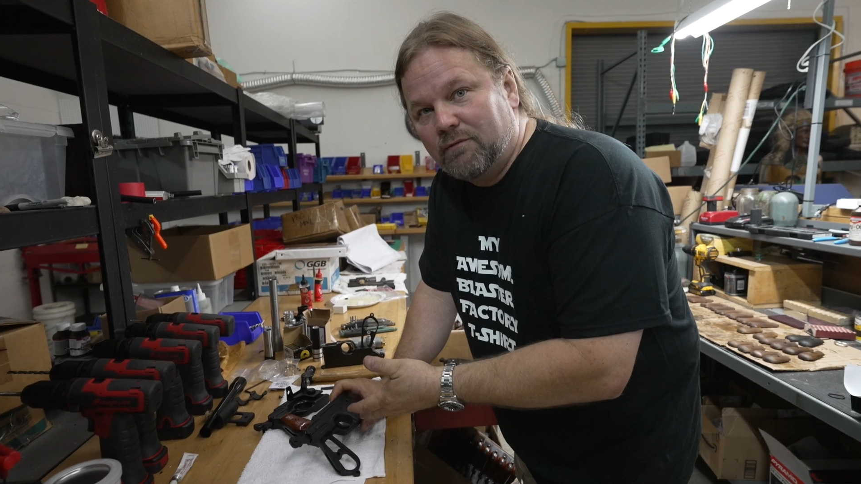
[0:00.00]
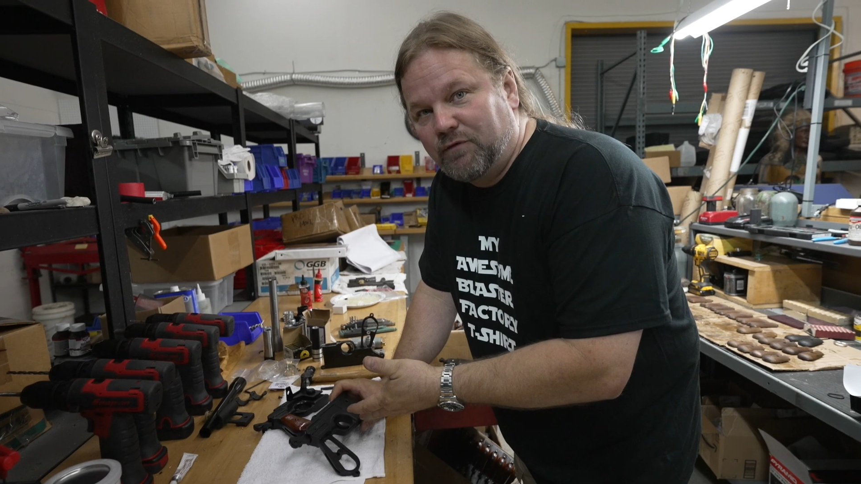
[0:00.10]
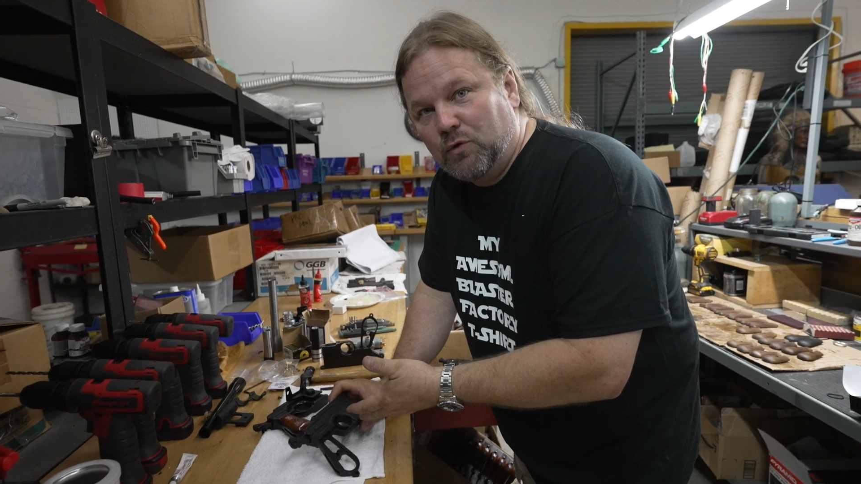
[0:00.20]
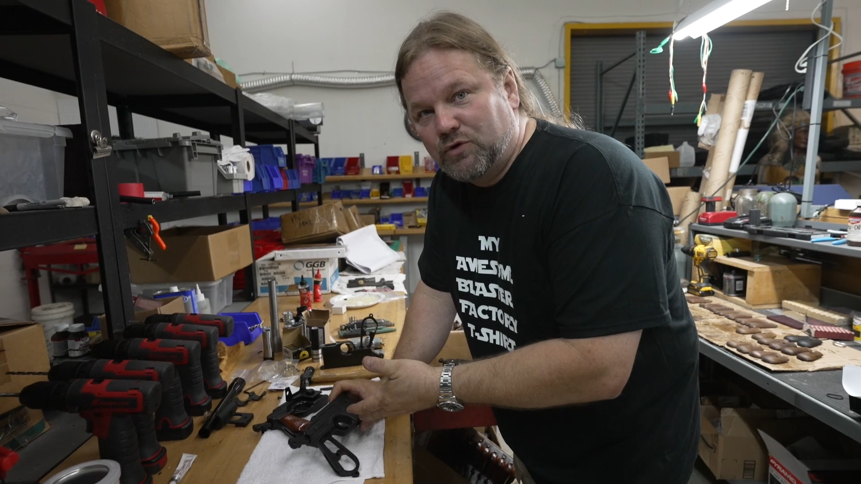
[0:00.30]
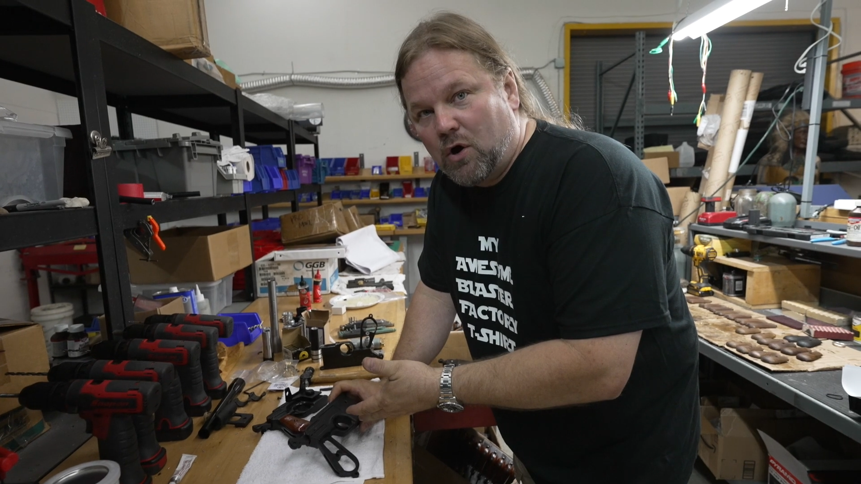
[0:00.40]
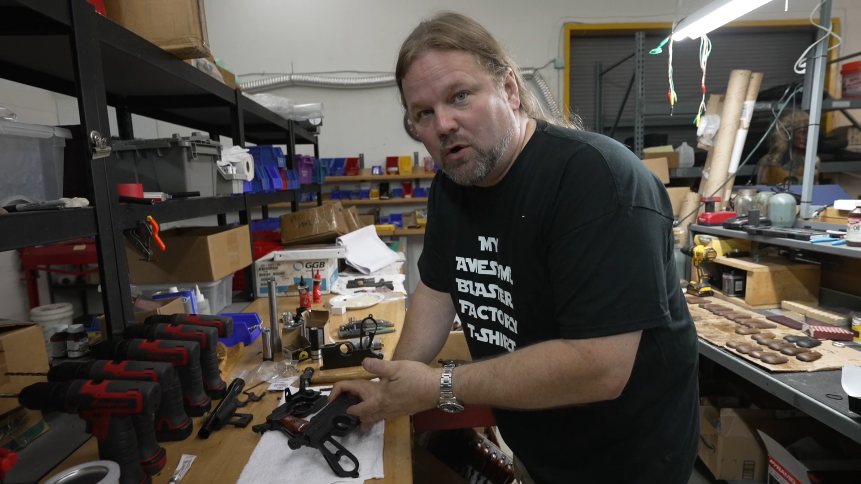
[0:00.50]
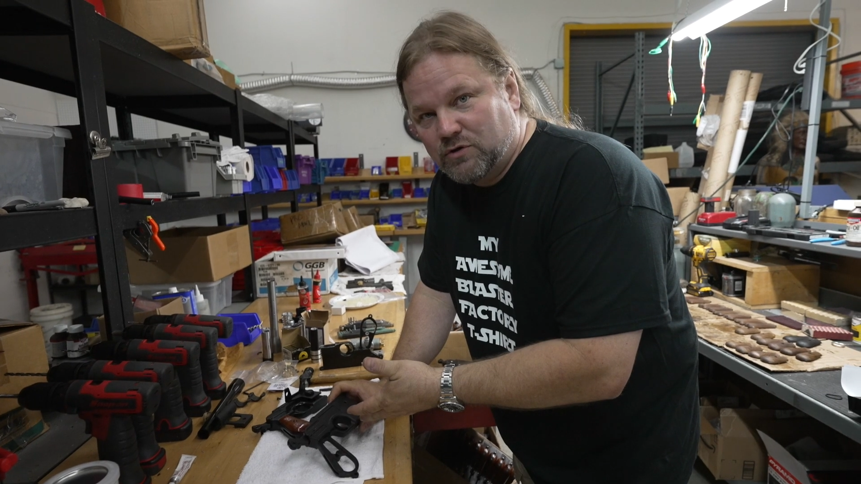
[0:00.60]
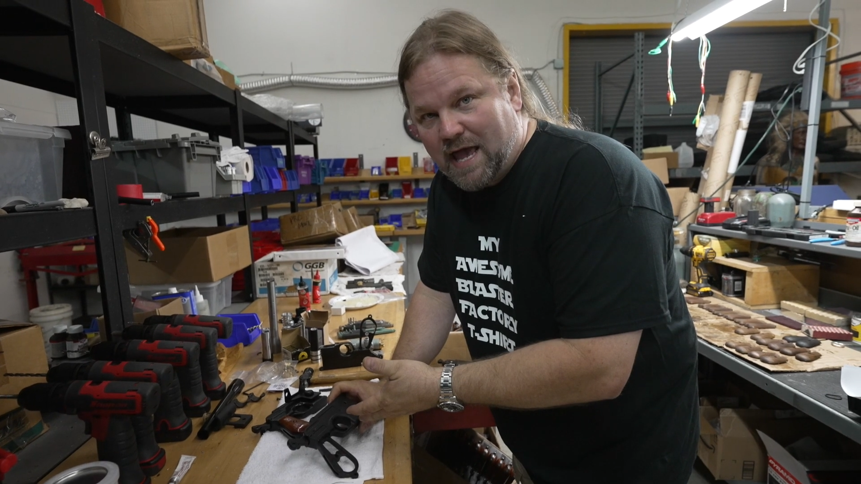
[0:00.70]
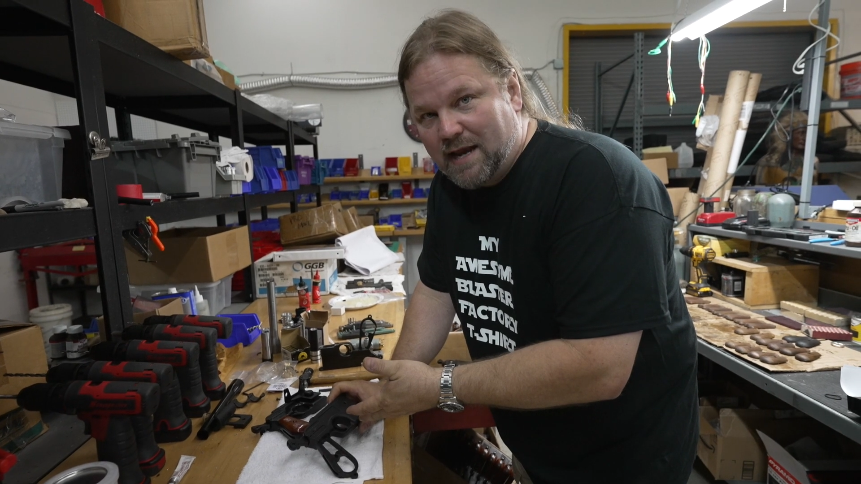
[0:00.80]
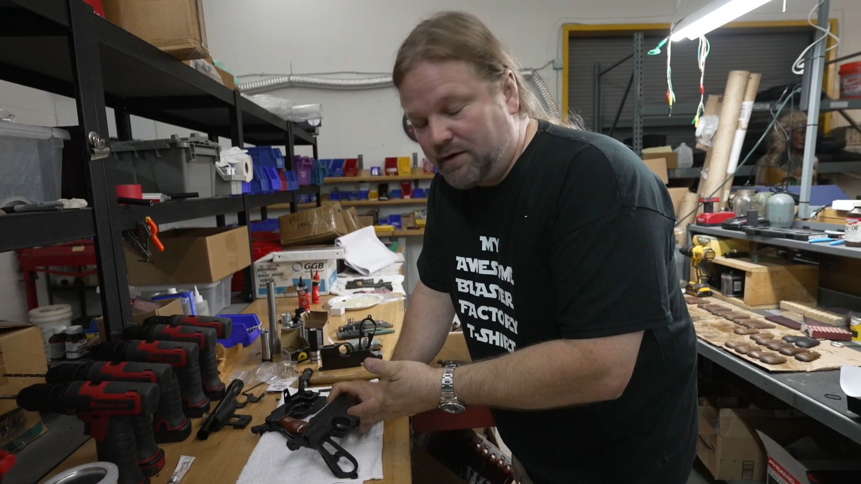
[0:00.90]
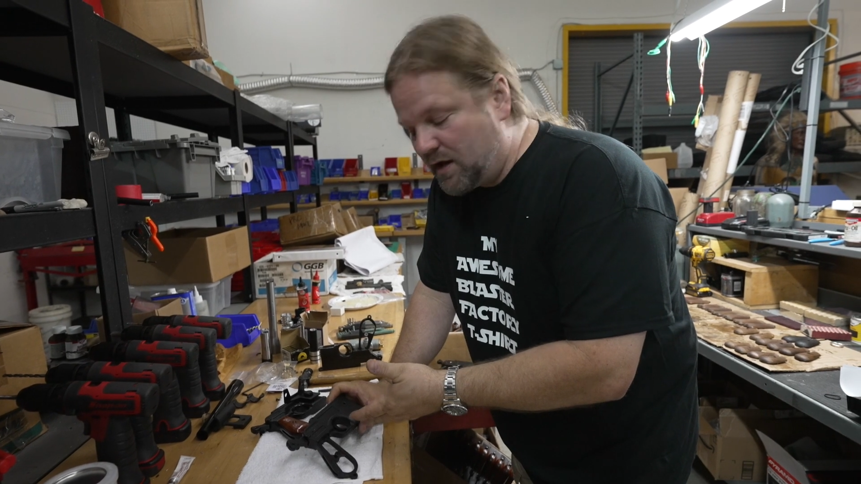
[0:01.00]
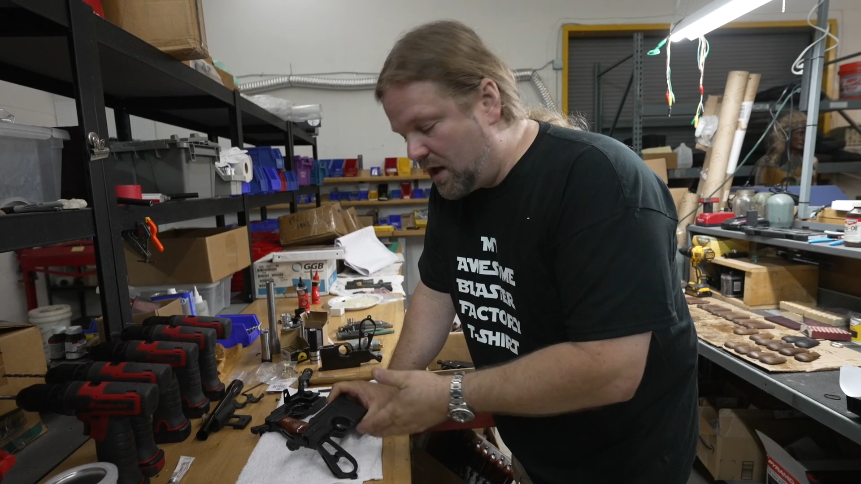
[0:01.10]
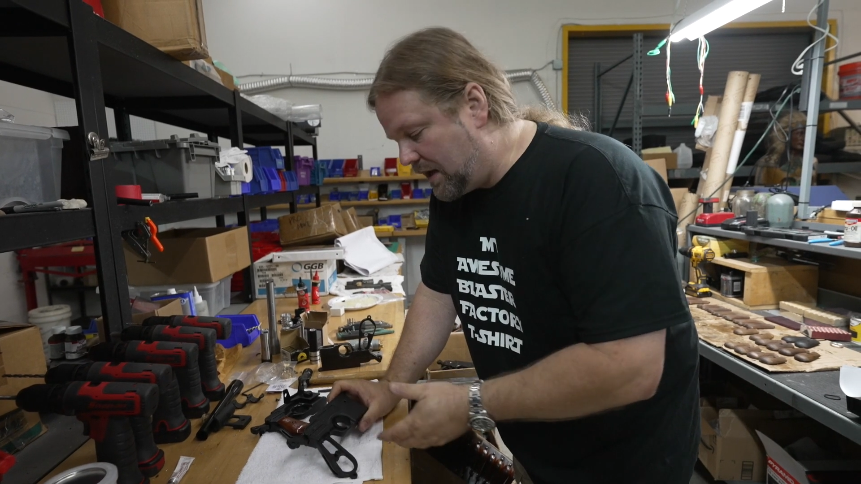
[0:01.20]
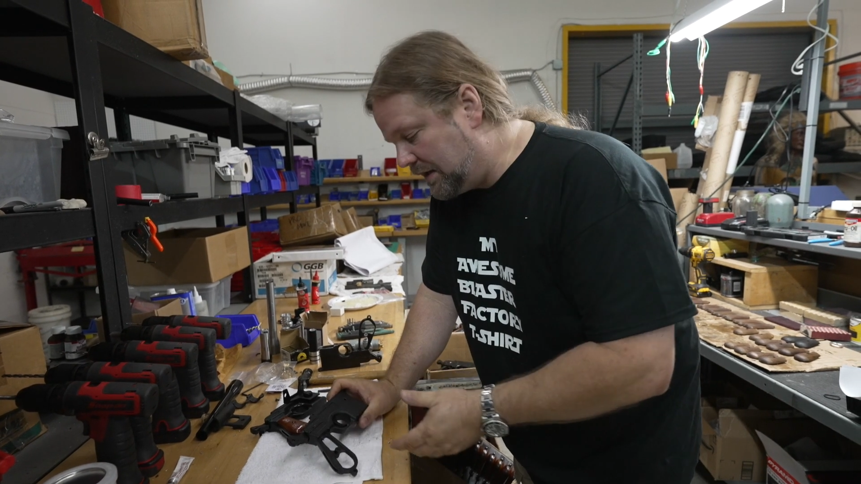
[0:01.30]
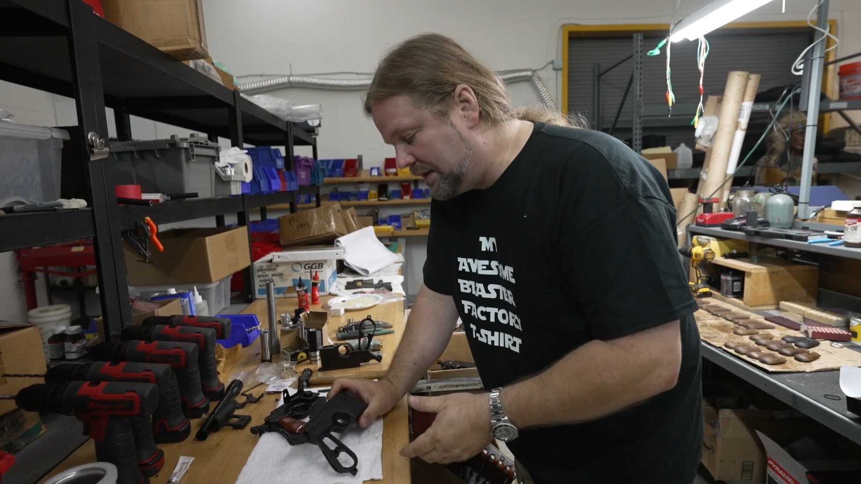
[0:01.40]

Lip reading: a few turns, had it done.